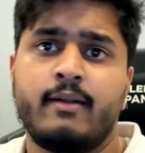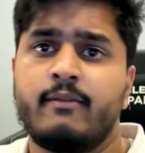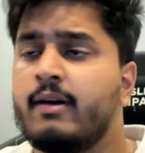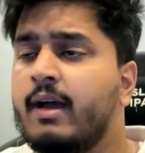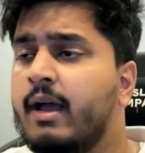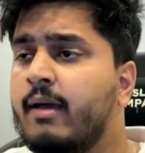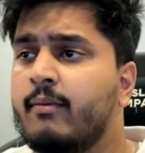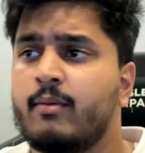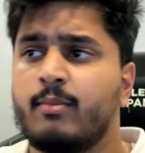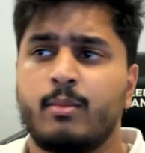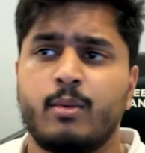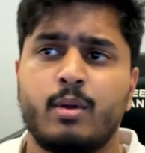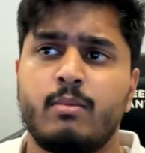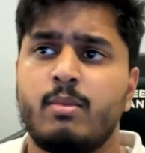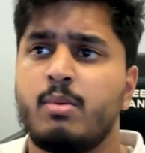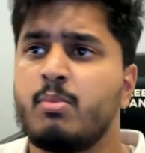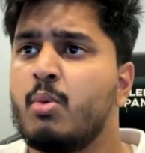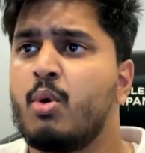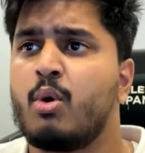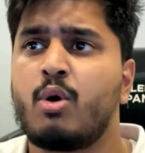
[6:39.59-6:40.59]
I'm gonna be
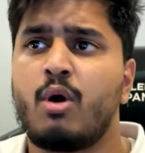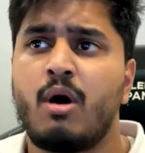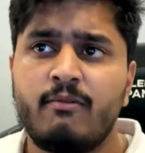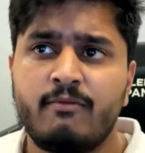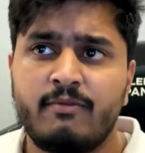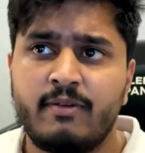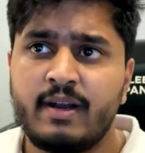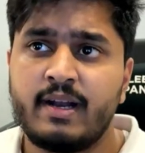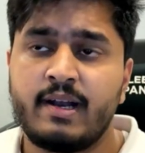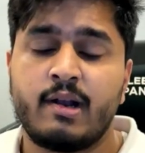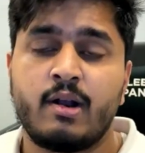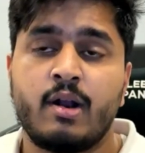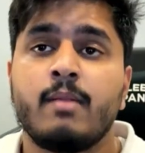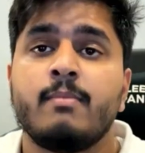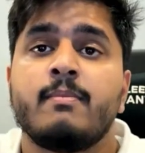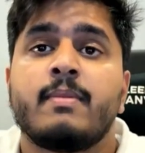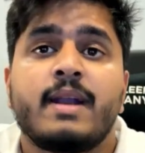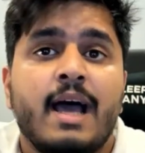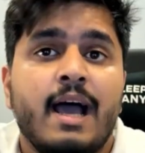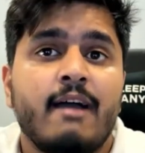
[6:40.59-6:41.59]
more confident, and all,
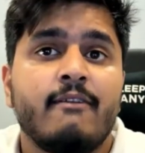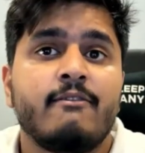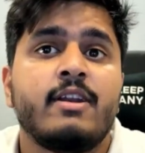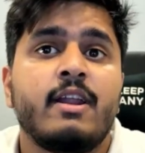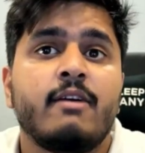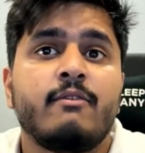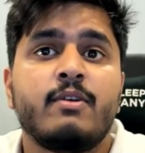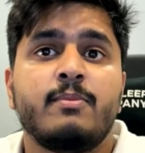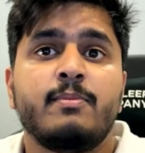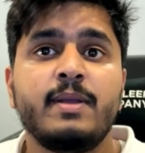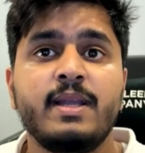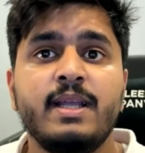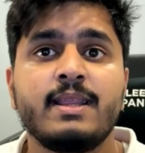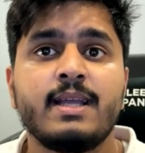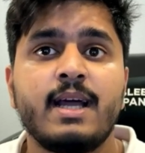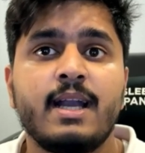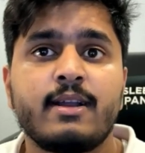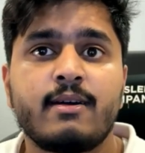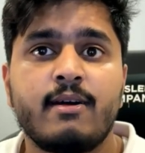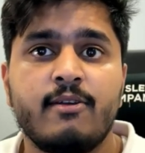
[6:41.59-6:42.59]
but I've never been
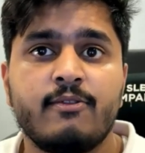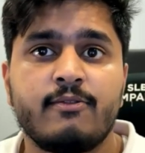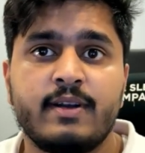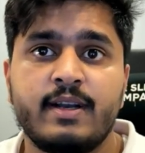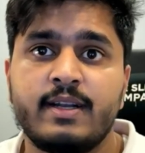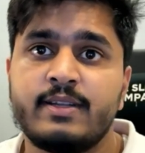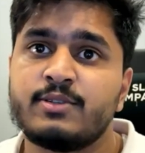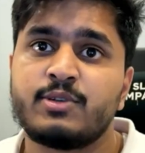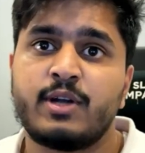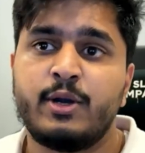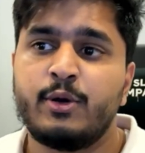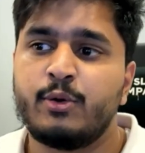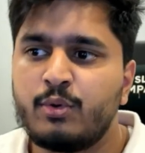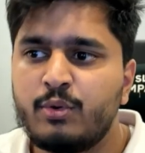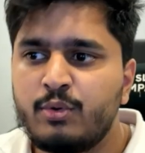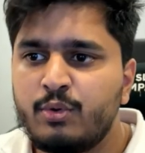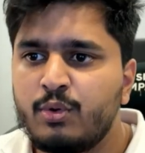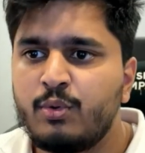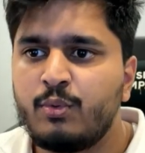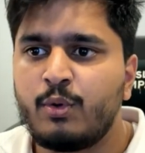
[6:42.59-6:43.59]
that confident, so I don't
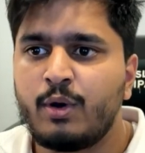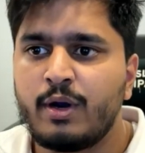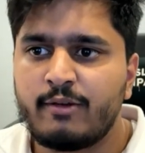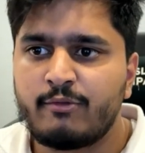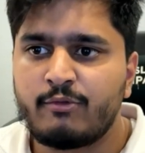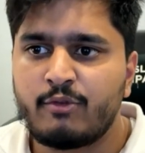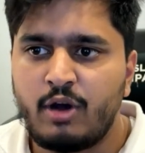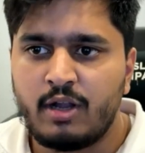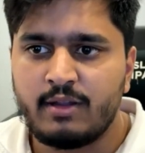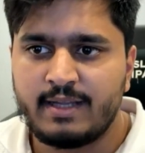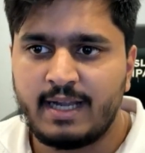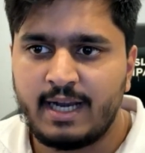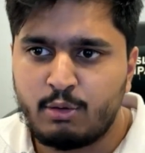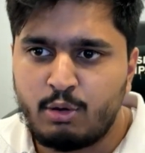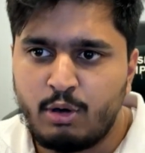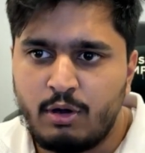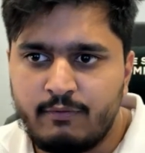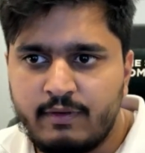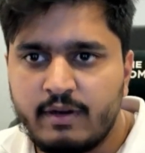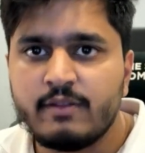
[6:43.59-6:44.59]
know what that
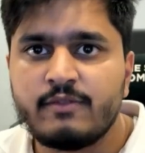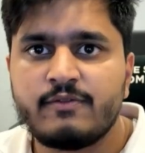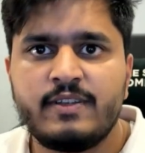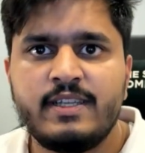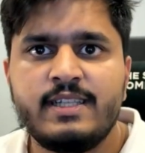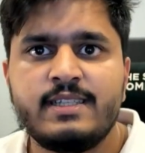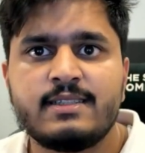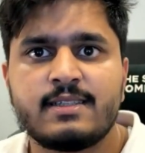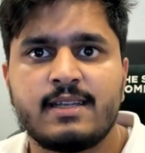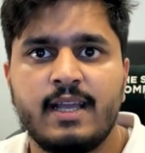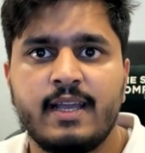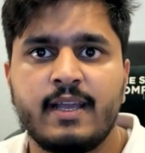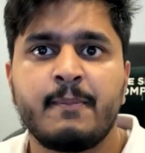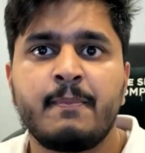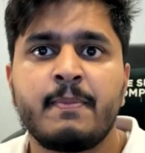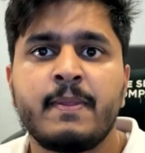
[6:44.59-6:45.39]
confidence feels like.